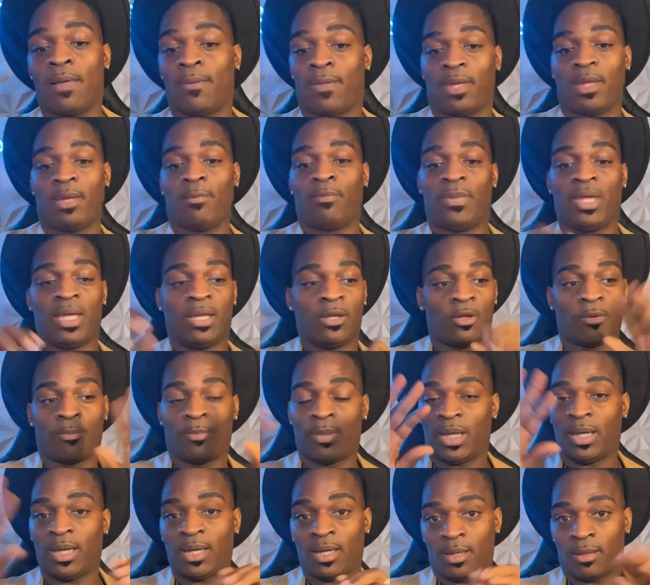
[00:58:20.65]
if then you're
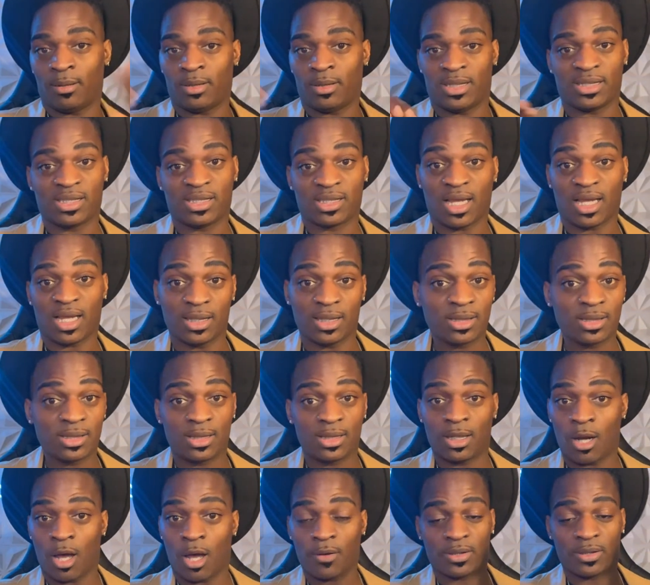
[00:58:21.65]
being discussed
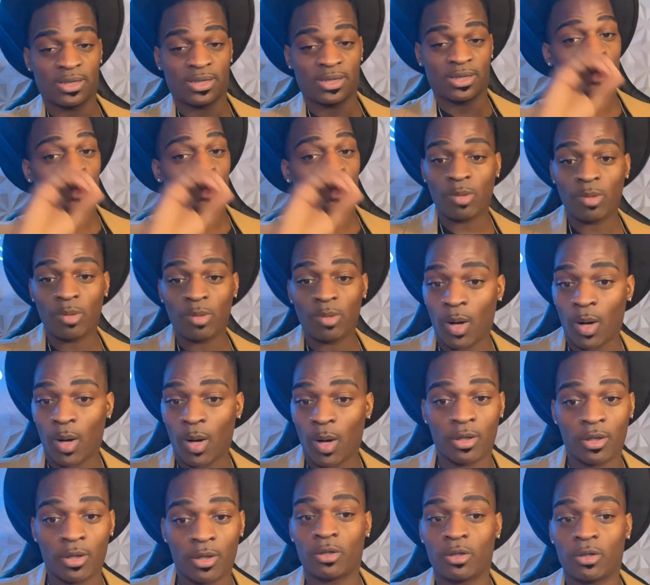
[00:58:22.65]
in all of these newspaper
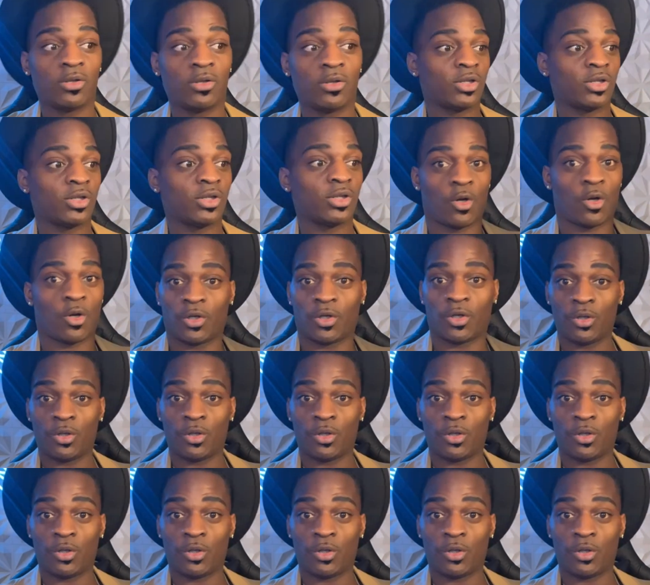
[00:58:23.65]
articles and on the